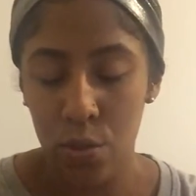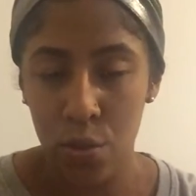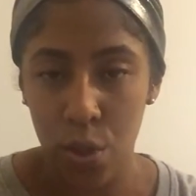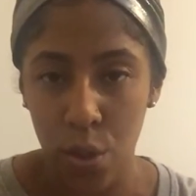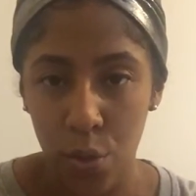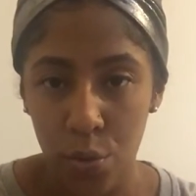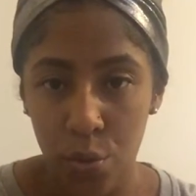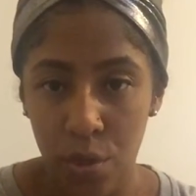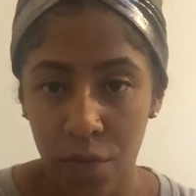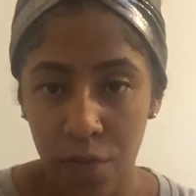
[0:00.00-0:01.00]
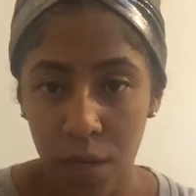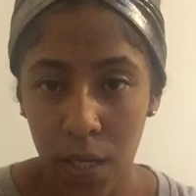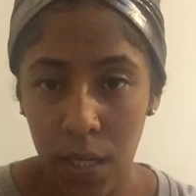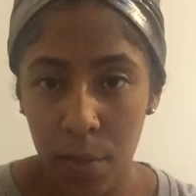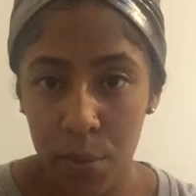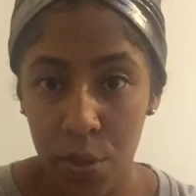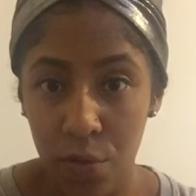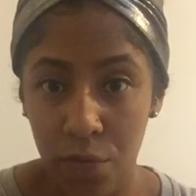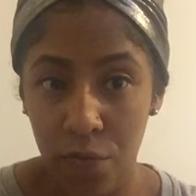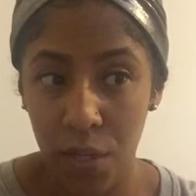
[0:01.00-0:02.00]
So you can feel it, but you
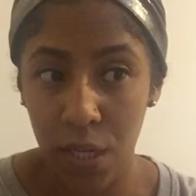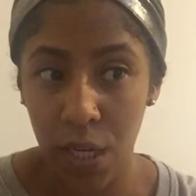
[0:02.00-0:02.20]
can feel